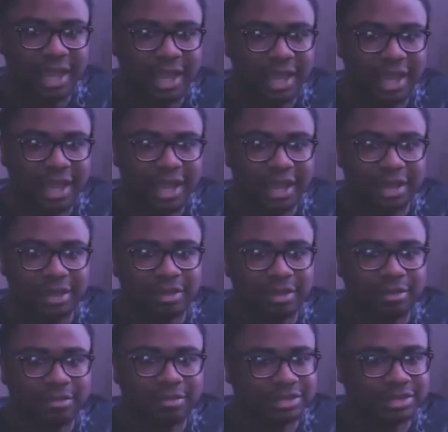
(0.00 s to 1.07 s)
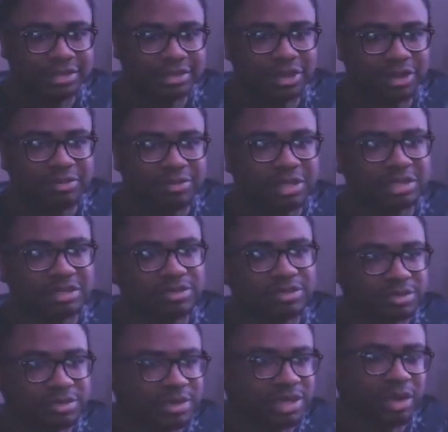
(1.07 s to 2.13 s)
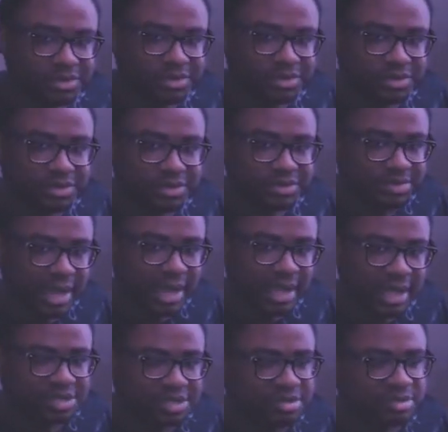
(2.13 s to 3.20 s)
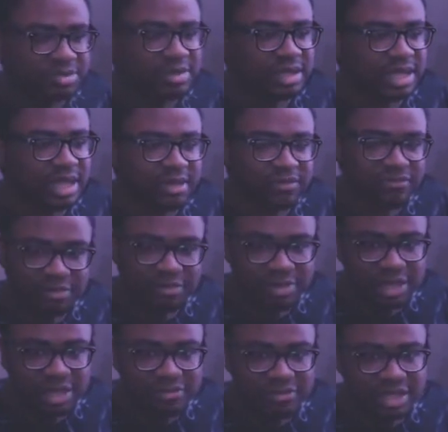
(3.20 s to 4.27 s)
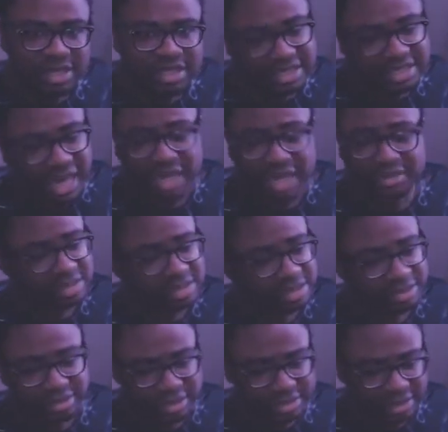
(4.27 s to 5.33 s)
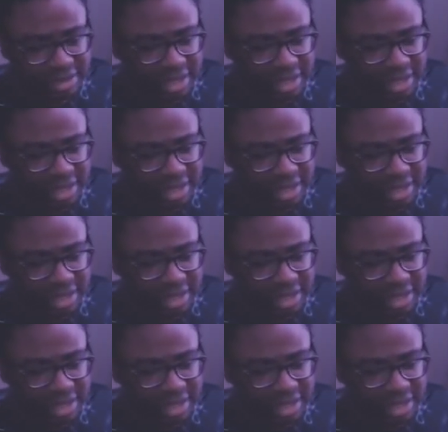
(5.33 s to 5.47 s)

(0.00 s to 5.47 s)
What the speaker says: And because Kirby is supposed to be the OG of Smash, he's supposed to be the MVP of the entire series.